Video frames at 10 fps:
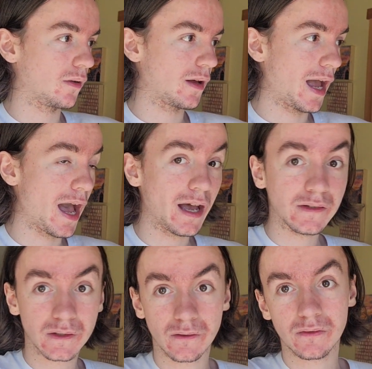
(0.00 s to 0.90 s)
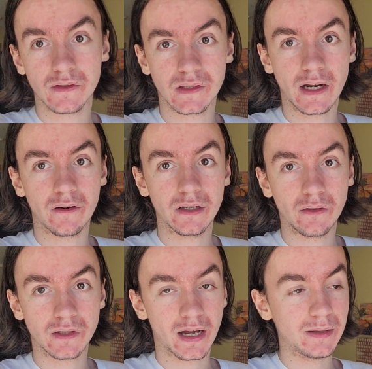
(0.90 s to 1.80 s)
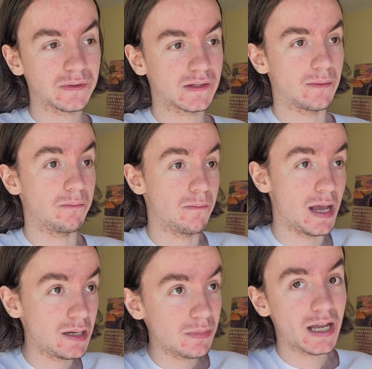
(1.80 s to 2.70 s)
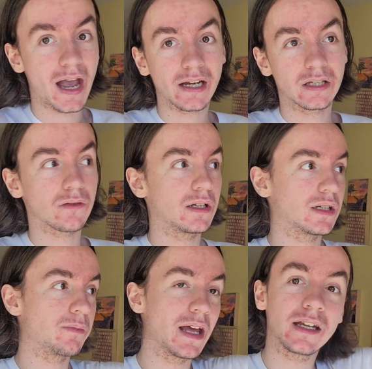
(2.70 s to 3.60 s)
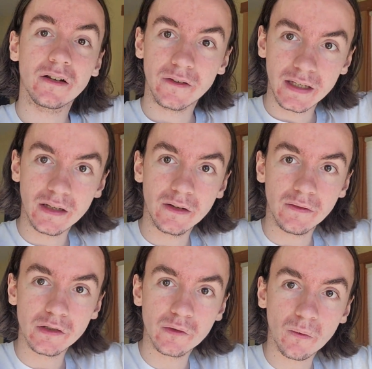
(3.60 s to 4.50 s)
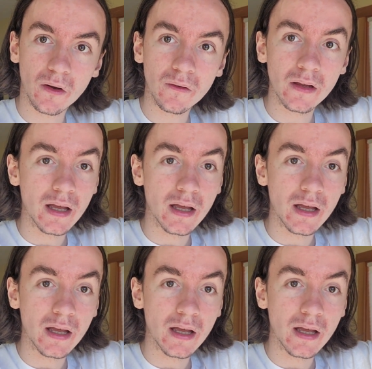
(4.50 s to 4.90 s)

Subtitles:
has certain stereotypes that may be accurate depending on the individual,